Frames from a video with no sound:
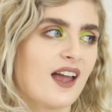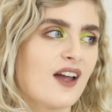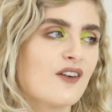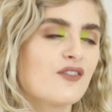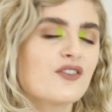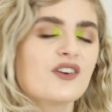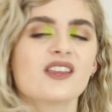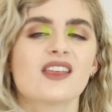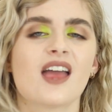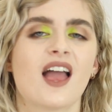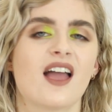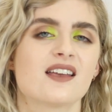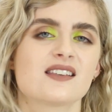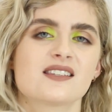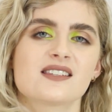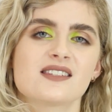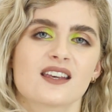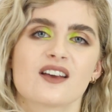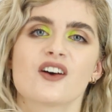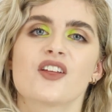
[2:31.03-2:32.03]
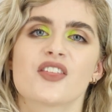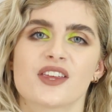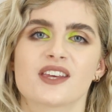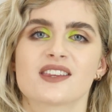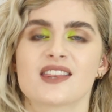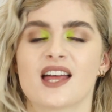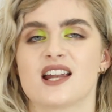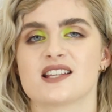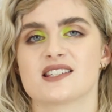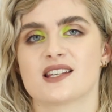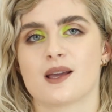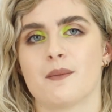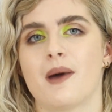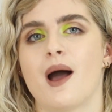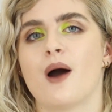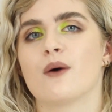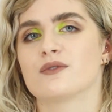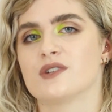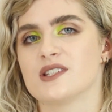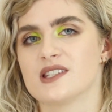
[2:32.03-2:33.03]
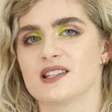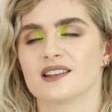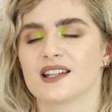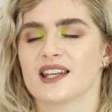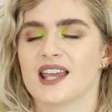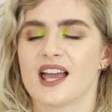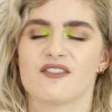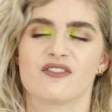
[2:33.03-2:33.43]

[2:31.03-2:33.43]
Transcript: every single thing that has come out recently,